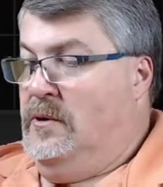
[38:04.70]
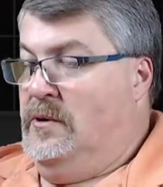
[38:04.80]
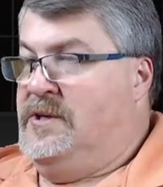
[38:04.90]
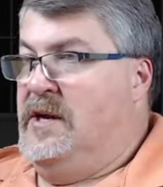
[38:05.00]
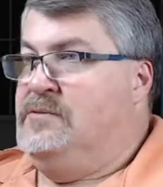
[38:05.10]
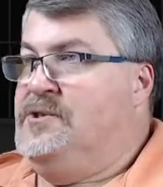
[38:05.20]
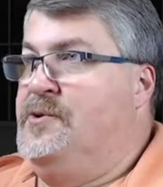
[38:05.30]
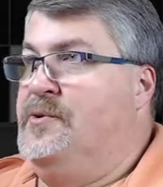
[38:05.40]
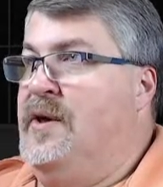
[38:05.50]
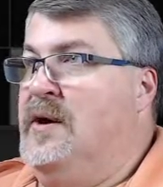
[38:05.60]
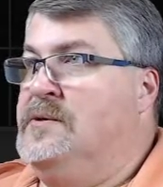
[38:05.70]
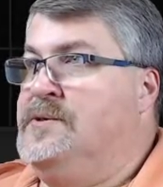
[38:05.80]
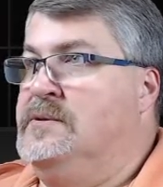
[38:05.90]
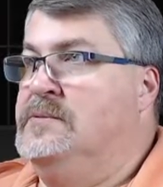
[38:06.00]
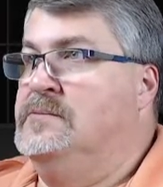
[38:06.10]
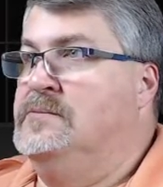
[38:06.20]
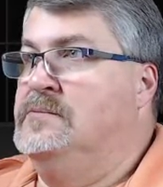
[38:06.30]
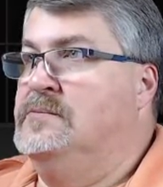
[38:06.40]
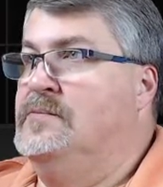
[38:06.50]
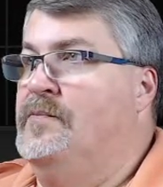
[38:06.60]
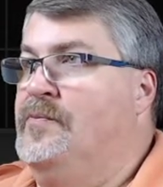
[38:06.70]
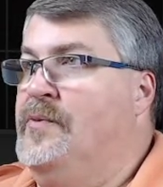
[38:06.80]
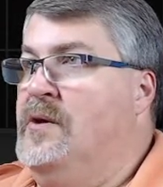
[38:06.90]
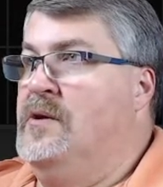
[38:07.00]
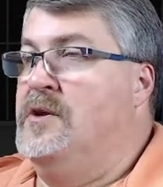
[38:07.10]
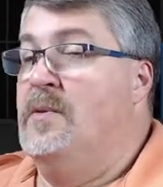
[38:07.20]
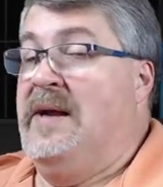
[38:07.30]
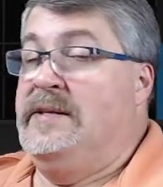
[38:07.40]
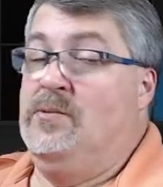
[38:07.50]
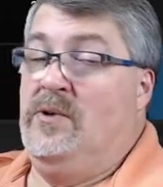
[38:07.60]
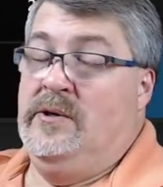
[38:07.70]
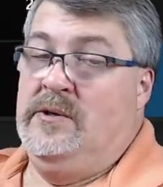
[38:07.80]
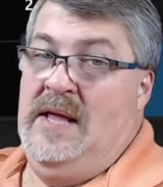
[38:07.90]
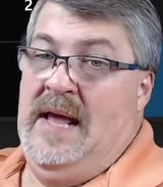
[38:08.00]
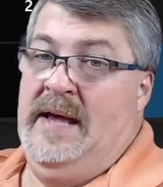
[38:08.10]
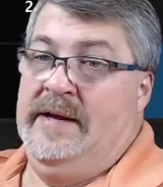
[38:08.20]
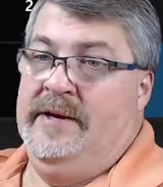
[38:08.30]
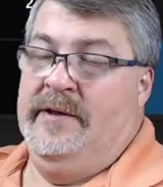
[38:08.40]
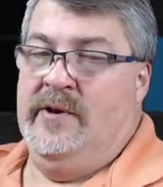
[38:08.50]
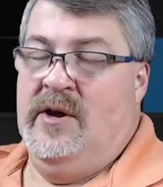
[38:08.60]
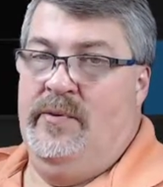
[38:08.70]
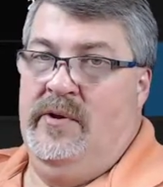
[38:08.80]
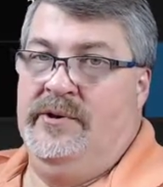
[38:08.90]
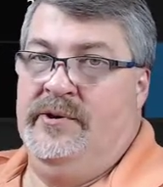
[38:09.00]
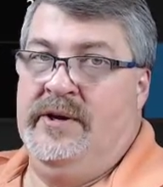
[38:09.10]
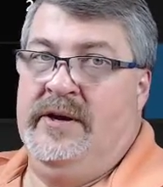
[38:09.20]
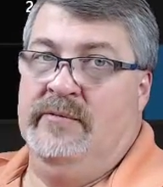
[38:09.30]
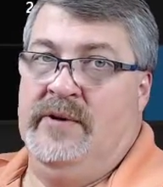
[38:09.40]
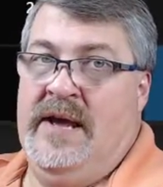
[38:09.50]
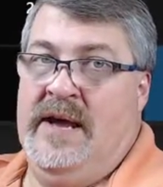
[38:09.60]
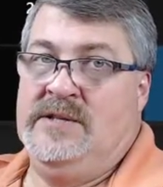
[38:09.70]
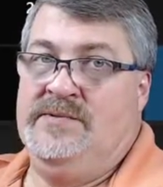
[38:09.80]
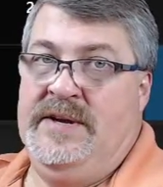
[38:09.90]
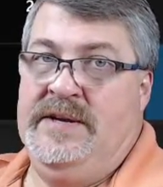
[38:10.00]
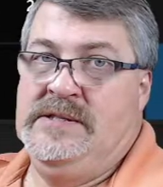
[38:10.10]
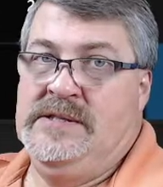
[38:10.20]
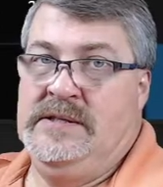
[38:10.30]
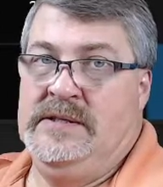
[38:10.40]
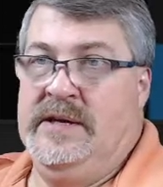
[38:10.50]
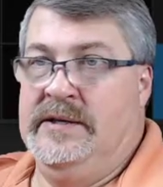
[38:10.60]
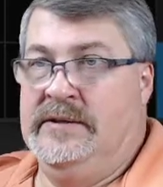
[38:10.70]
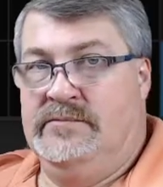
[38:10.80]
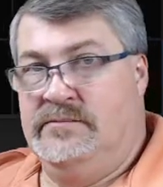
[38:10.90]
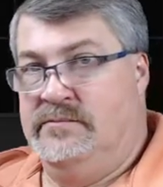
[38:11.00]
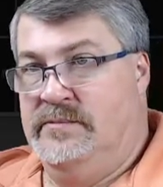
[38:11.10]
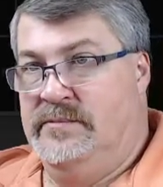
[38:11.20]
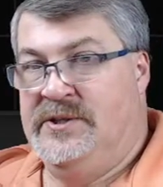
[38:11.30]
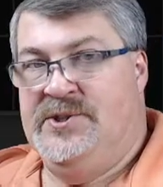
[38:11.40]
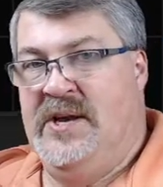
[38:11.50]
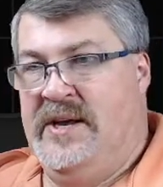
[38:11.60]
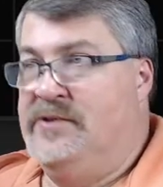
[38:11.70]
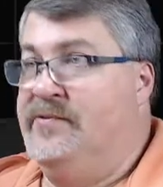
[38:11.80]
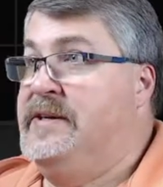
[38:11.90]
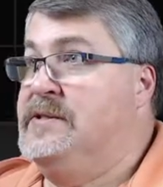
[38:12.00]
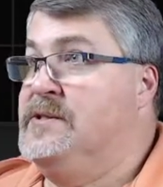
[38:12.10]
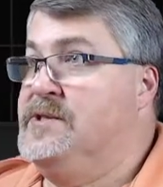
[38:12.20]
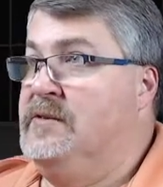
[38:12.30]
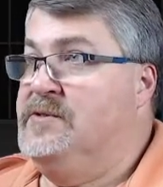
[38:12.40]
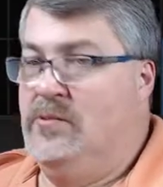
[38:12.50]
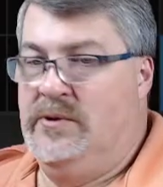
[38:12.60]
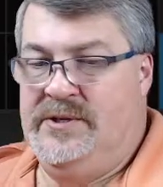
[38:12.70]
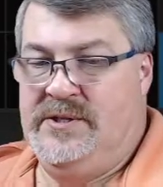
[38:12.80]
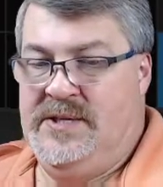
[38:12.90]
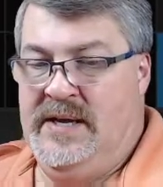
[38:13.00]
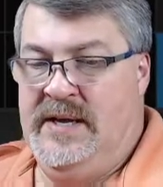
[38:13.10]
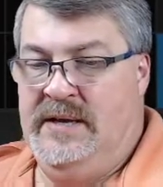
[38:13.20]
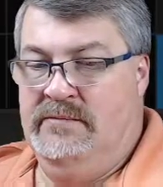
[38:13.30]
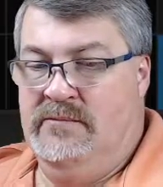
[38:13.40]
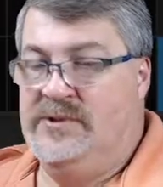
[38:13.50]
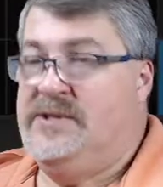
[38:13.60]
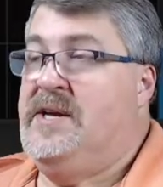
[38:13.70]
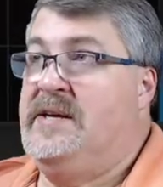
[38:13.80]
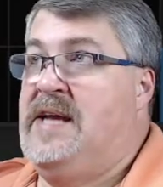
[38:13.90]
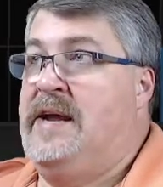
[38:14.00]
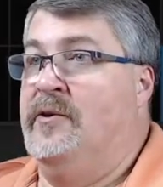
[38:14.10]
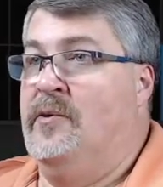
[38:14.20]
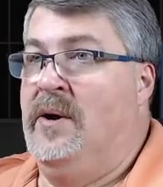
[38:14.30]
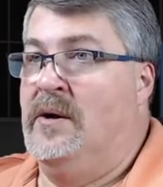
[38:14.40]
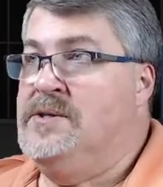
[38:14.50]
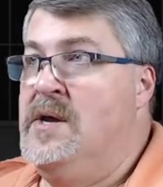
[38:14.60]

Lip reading: times 2,000, you might as well add another couple hundred to cover gas fees and exchange fees and stuff. So we'll just say it's $800.